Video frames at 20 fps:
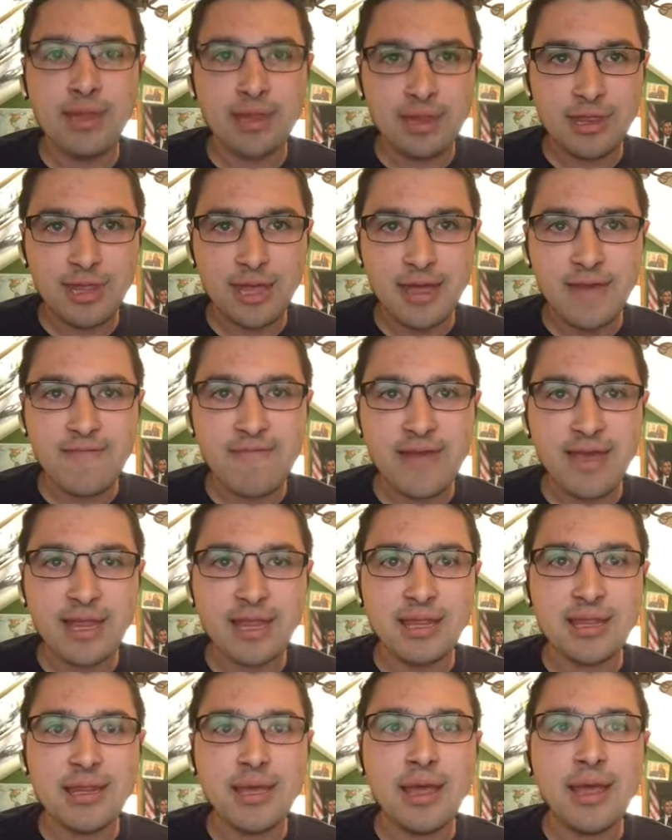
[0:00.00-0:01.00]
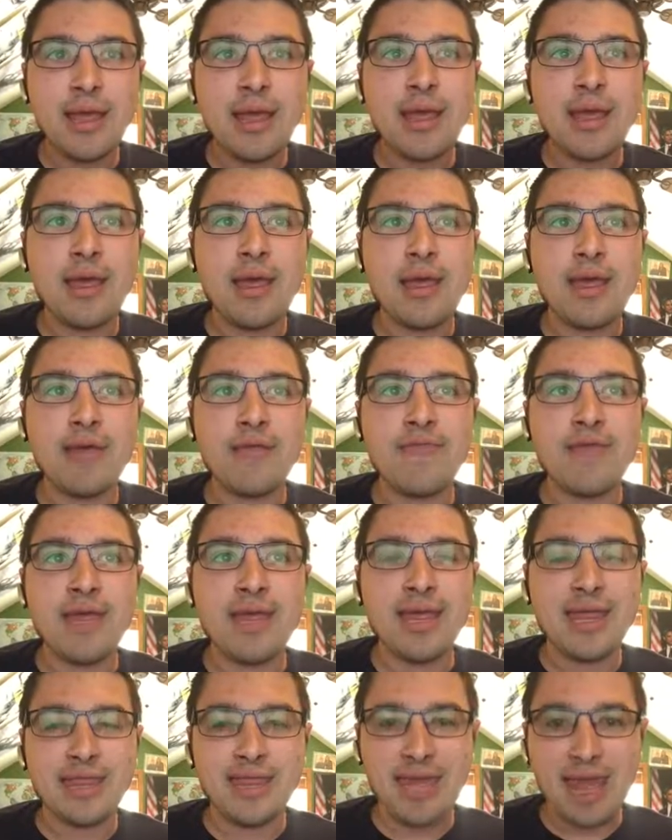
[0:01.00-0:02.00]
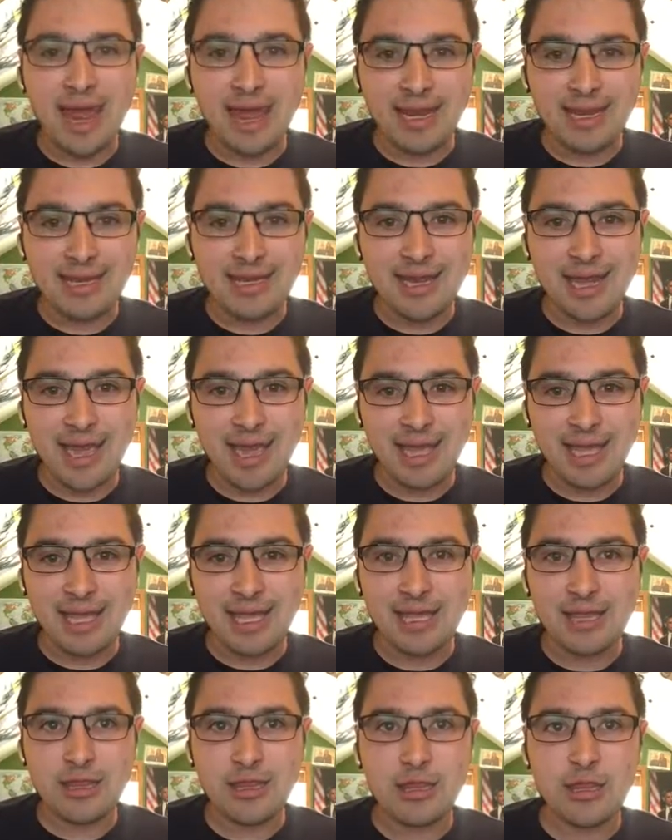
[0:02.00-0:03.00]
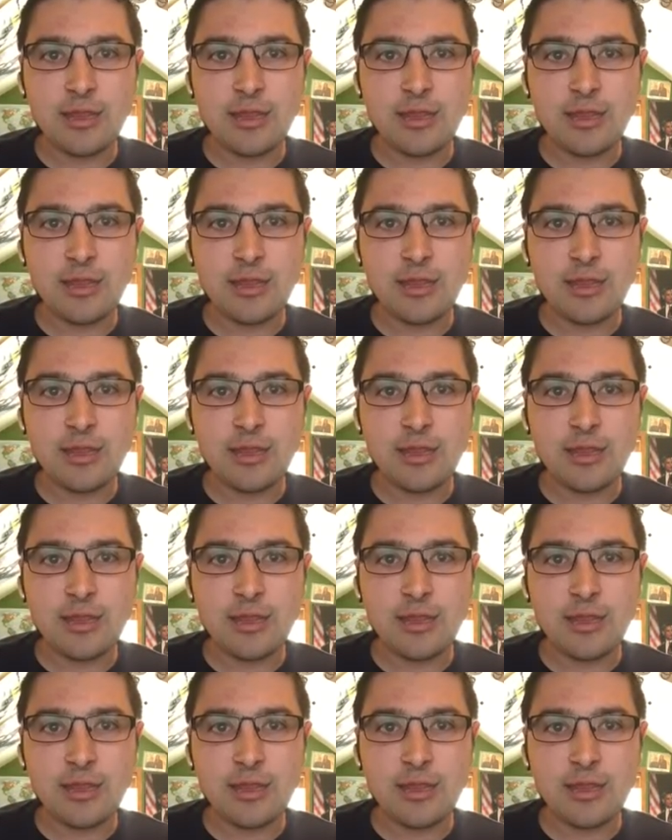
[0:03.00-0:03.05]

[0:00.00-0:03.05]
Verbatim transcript: the event of that night.